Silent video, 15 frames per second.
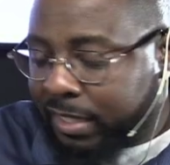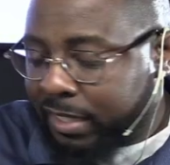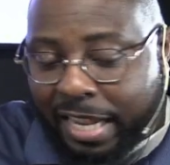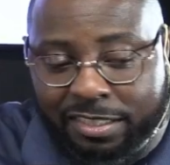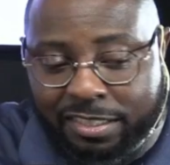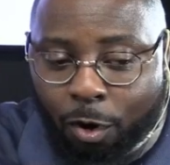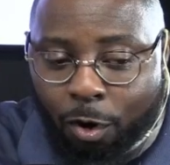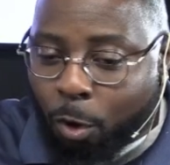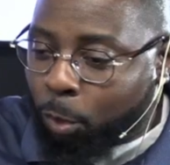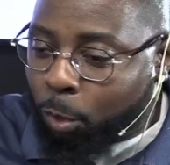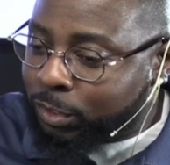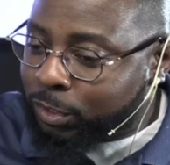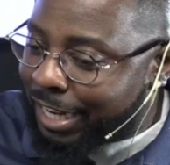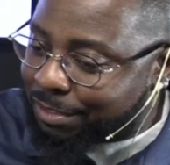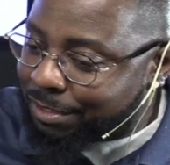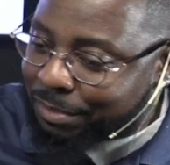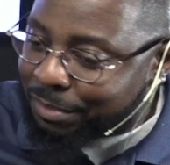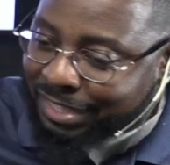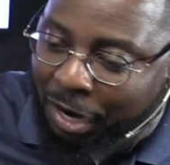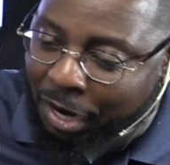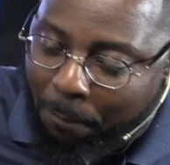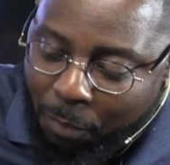That's the Old
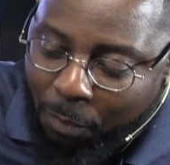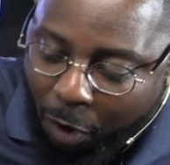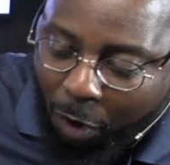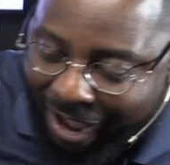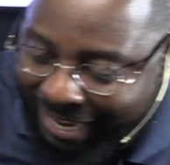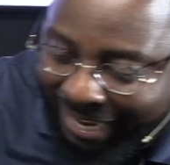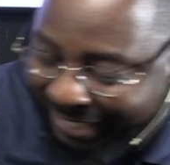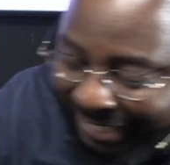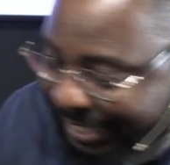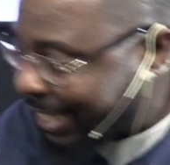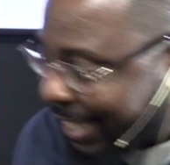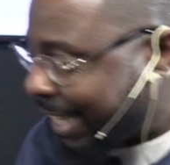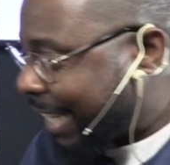Testament there, boys,